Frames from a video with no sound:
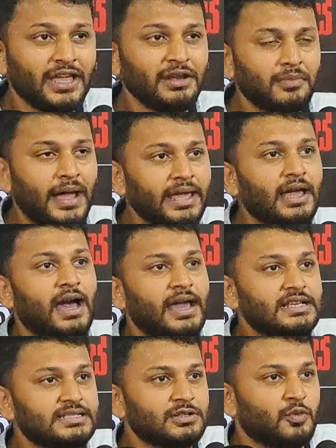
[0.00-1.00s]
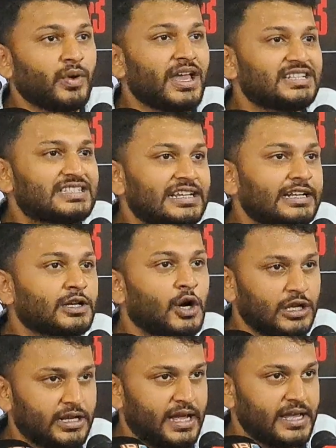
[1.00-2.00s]
In my eyes, we are still
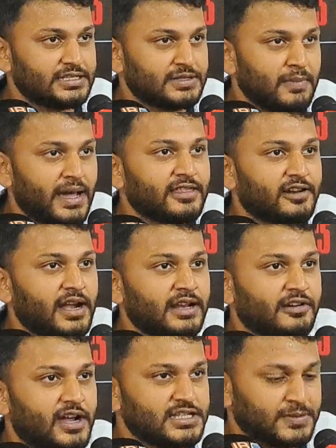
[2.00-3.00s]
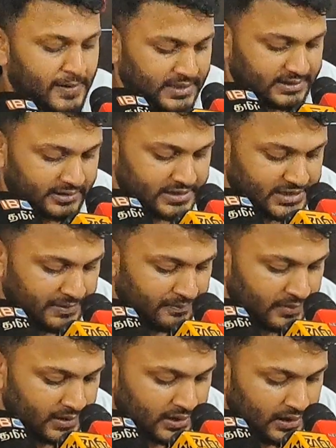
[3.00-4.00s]
colonized by the Ranil Rajapaksa regime
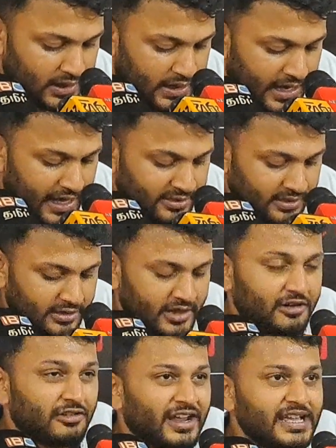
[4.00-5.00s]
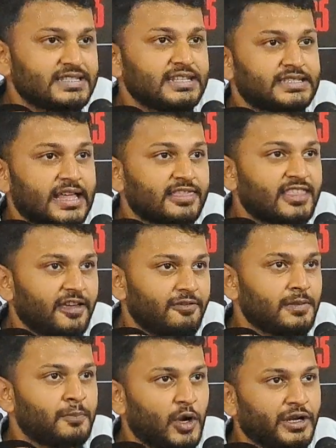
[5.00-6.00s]
and their racist and
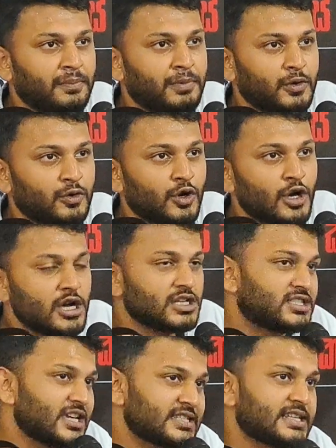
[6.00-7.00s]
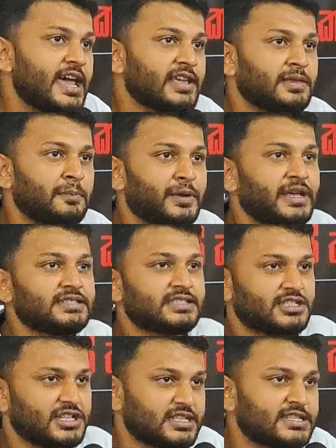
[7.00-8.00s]
thieving Politburo. Just like the
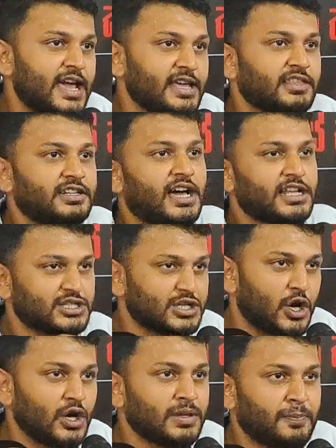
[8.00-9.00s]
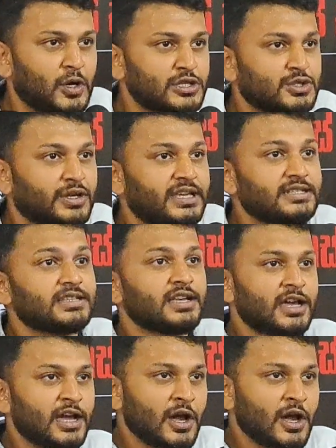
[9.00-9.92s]
Brits, just like the Dutch or the Portuguese,